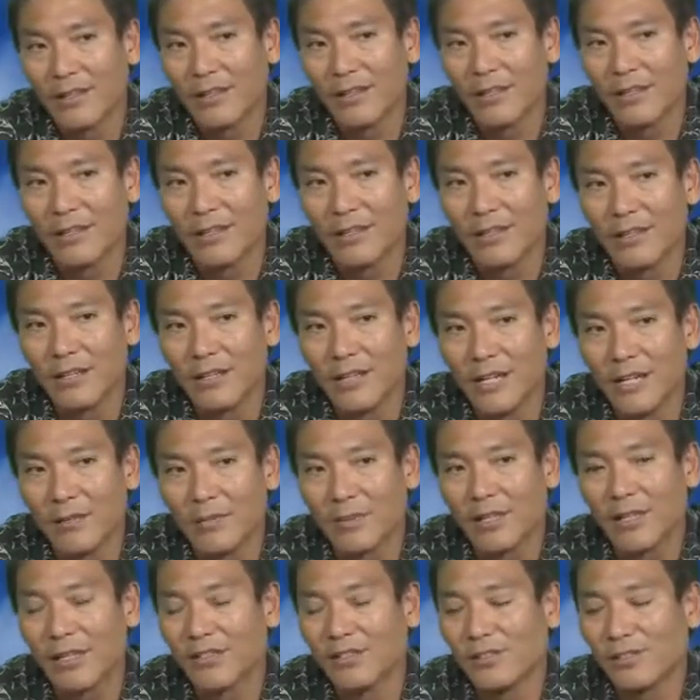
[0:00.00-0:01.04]
the
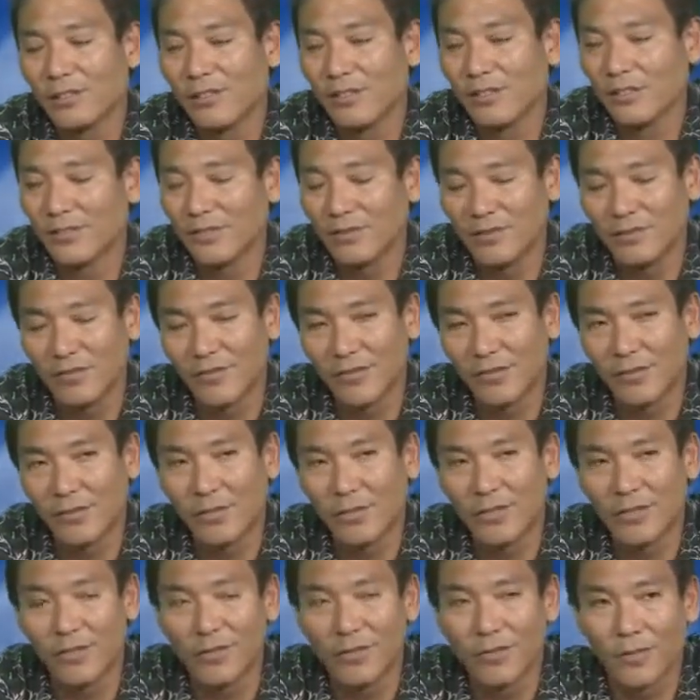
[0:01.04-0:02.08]
application is
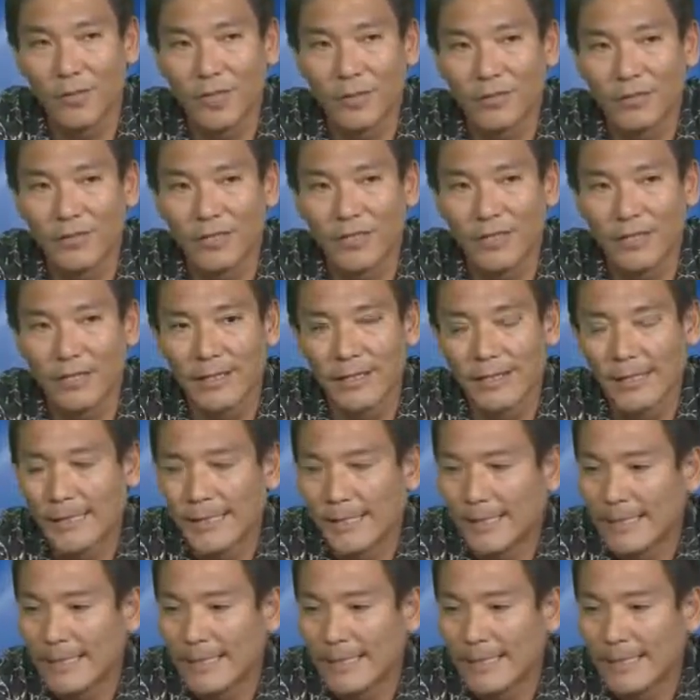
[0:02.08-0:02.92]
available on our website.